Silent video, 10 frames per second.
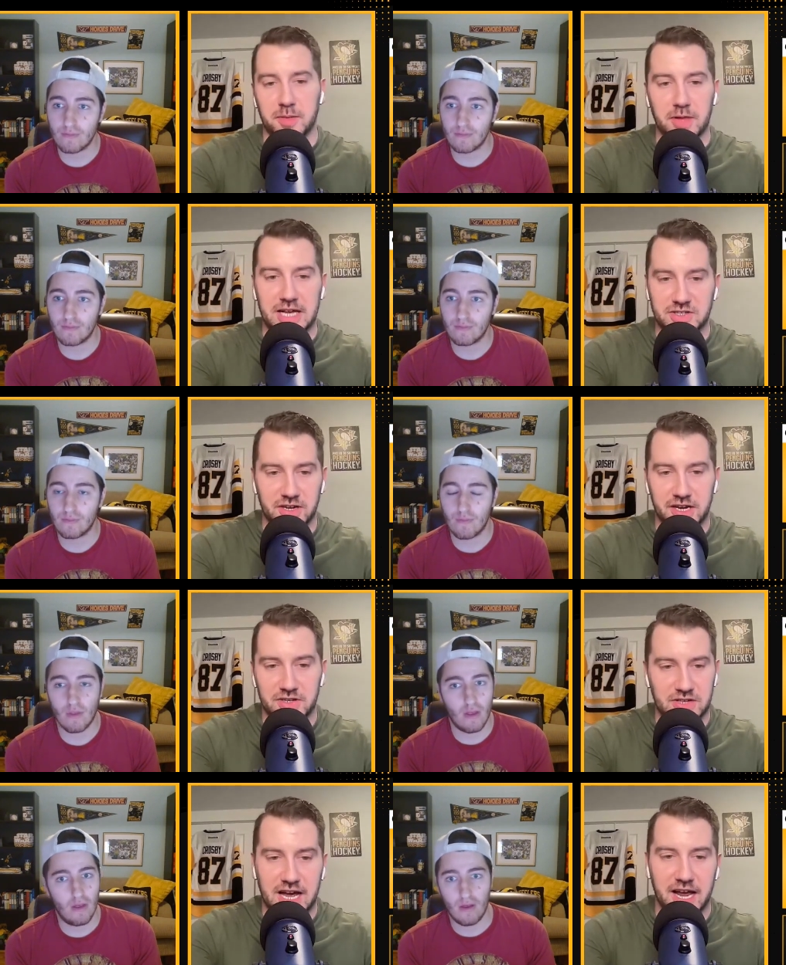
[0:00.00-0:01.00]
Speaker 1: him last night?
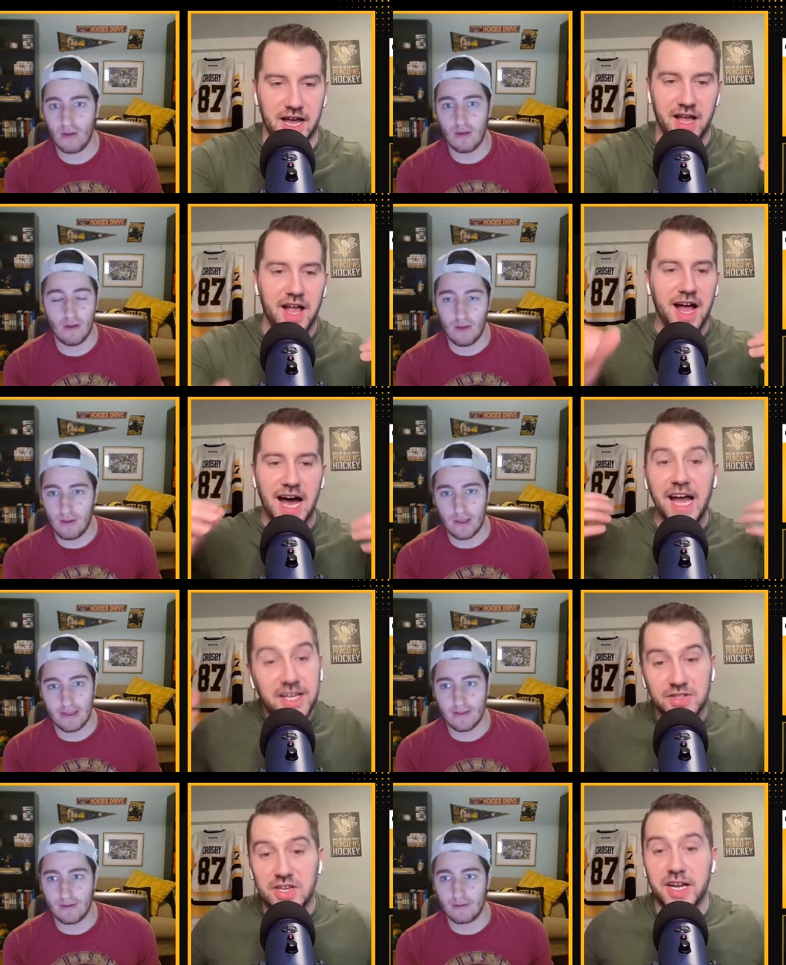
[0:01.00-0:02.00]
Cause I, I
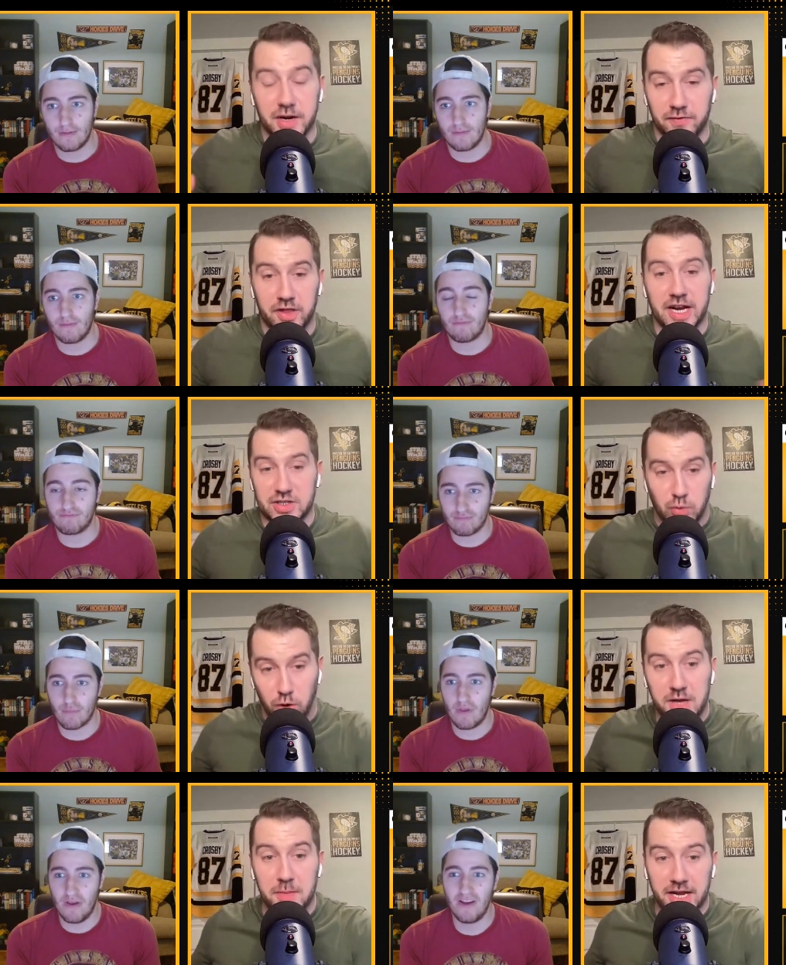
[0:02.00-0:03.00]
could sit here for the next
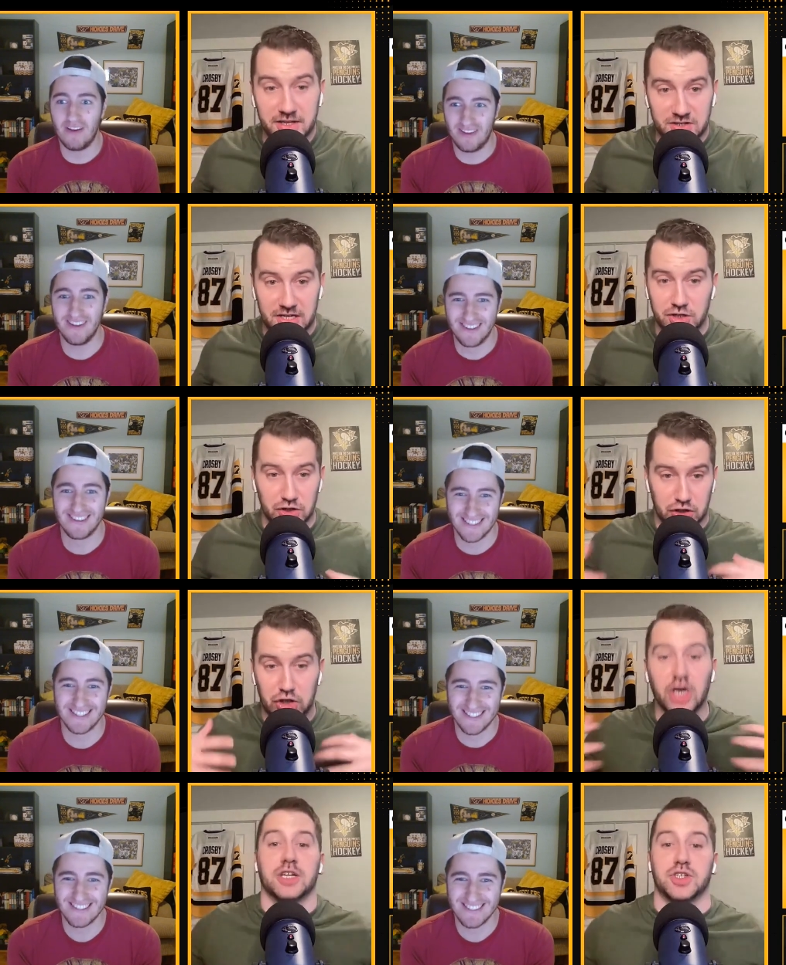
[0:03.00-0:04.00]
twenty minutes and just
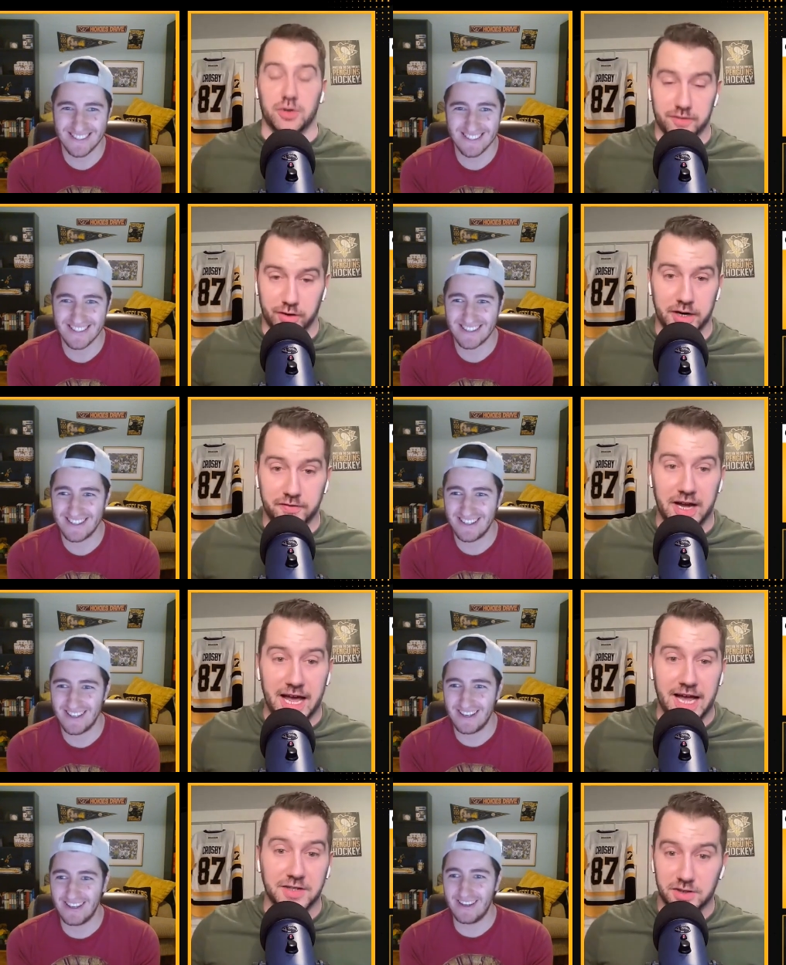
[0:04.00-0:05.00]
gush over it if I
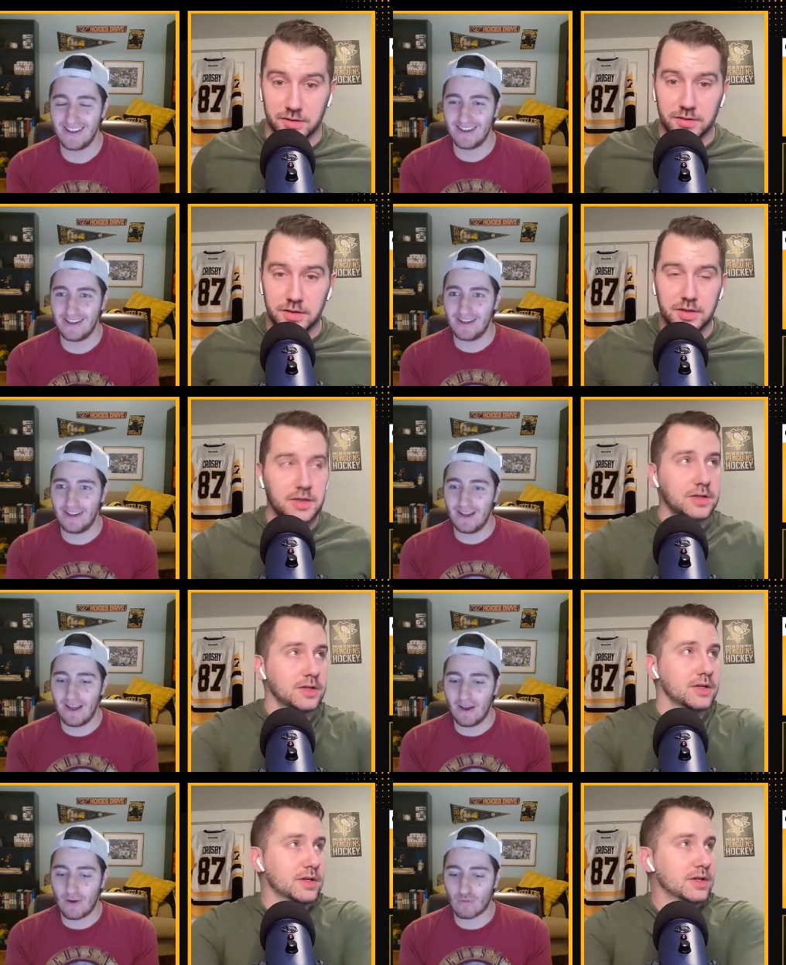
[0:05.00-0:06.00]
had to.
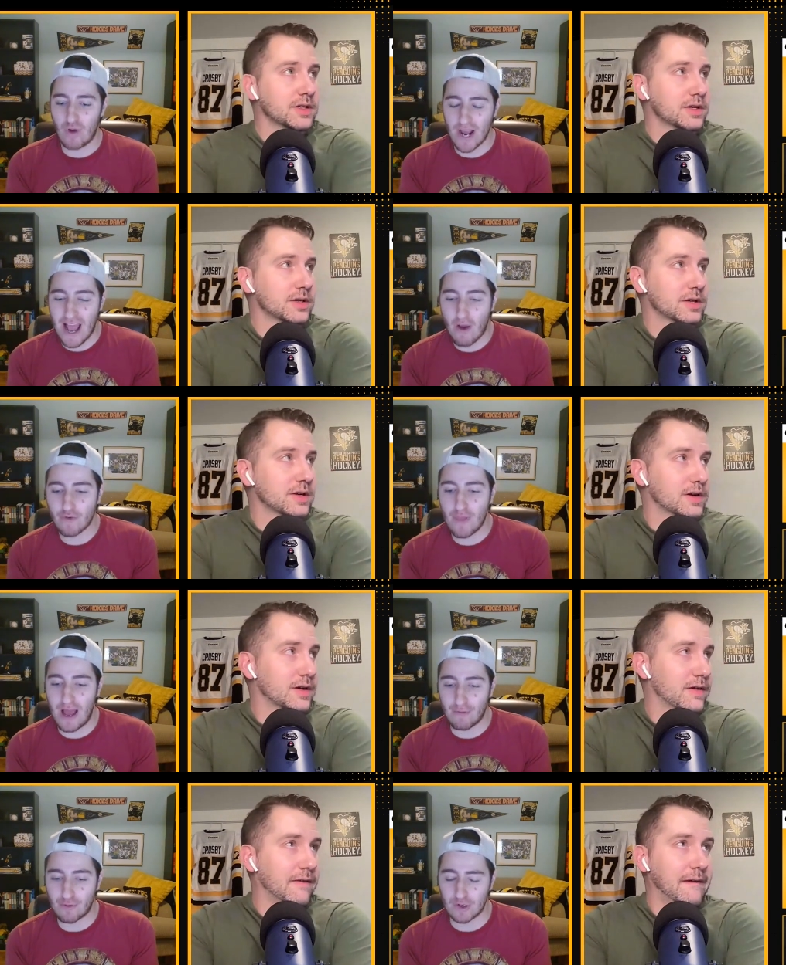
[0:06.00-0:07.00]
Speaker 2: right after
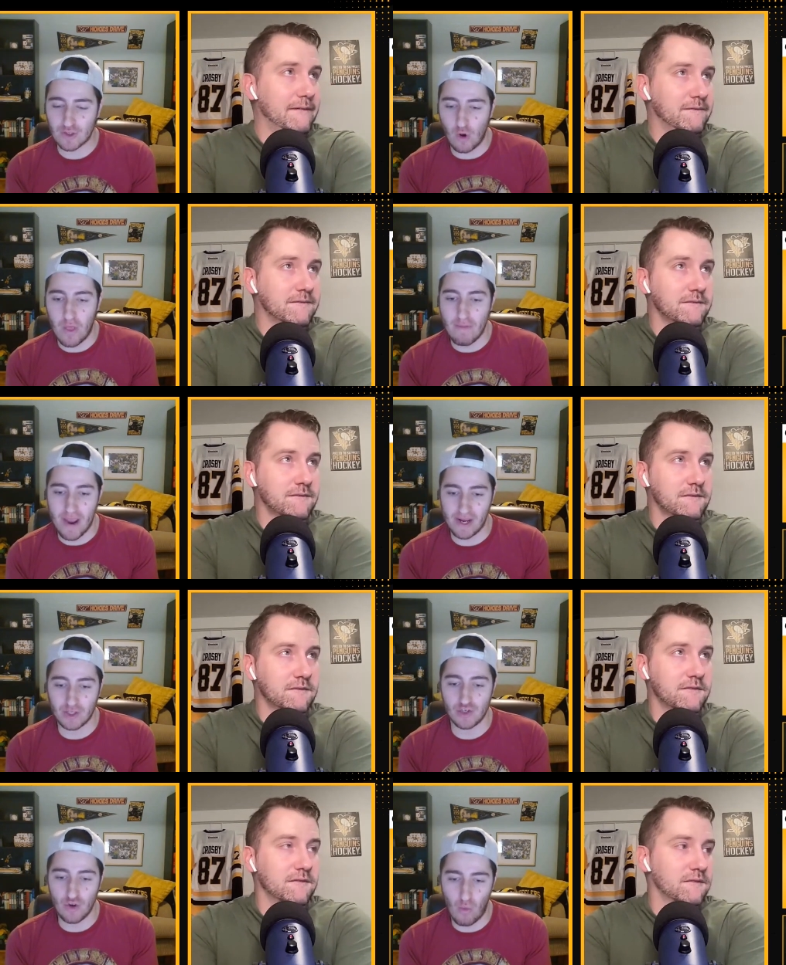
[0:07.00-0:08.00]
that first goal that made it
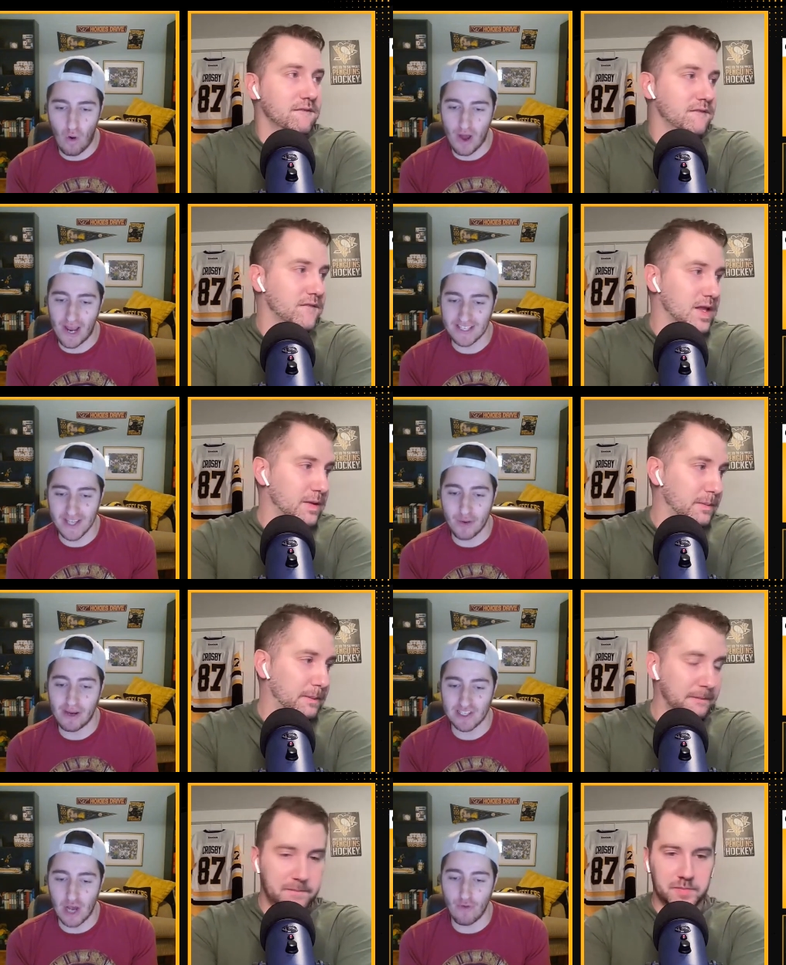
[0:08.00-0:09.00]
two to one, I said to
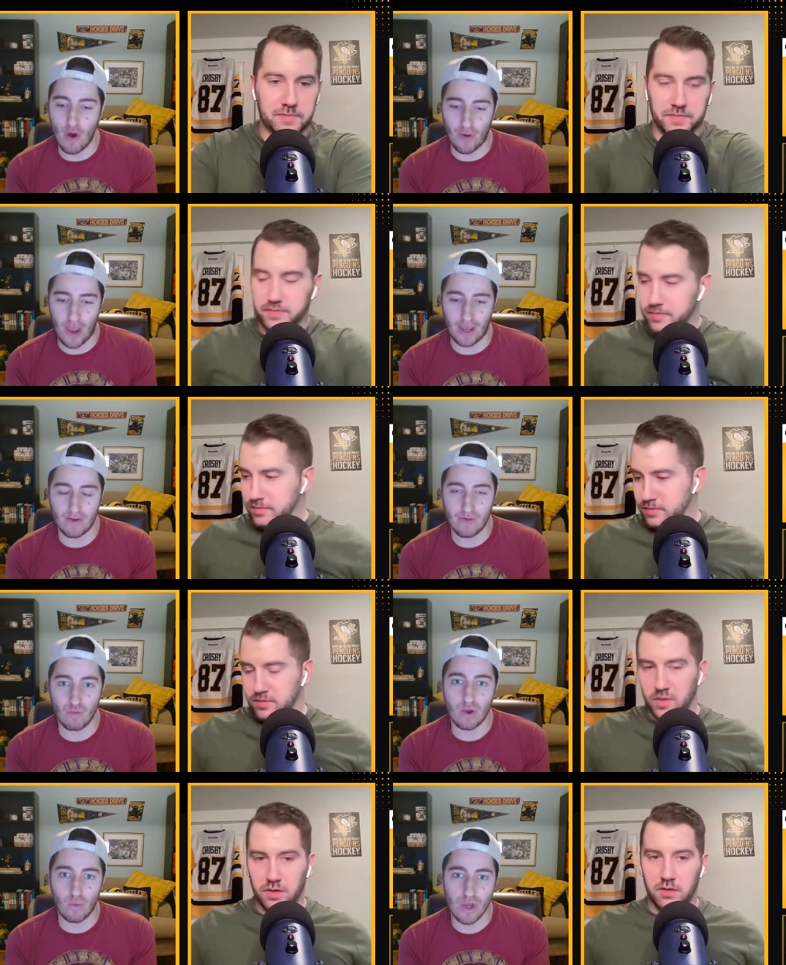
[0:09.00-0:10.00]
myself, okay,
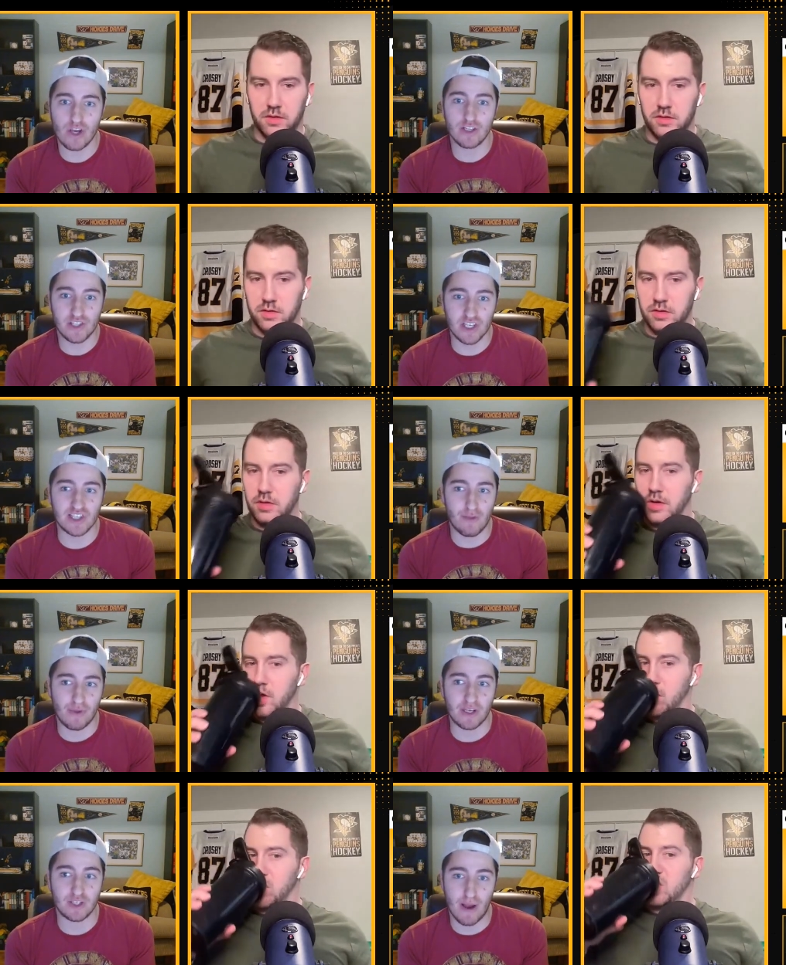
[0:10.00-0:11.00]
we, we could see
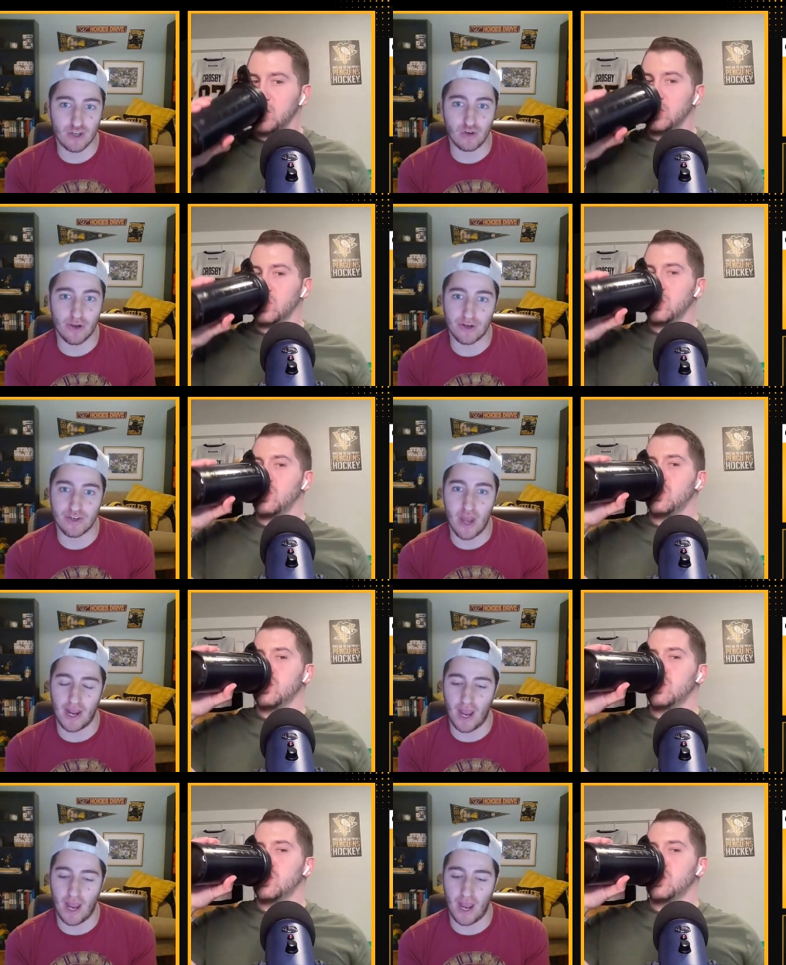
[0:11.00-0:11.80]
something special here tonight.